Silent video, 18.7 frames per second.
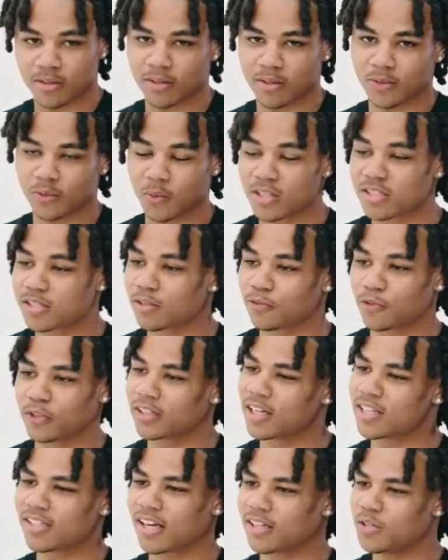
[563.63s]
What's the
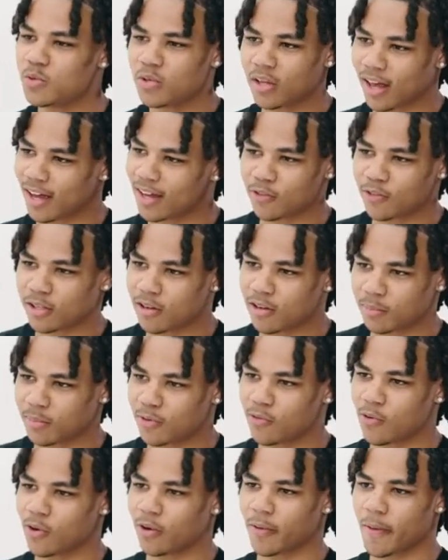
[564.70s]
freakiest thing you ever done
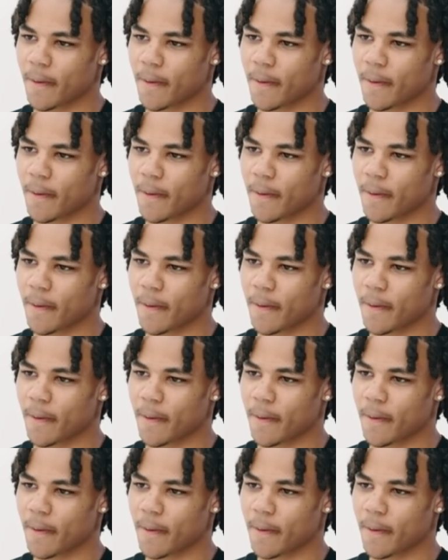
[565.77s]
before?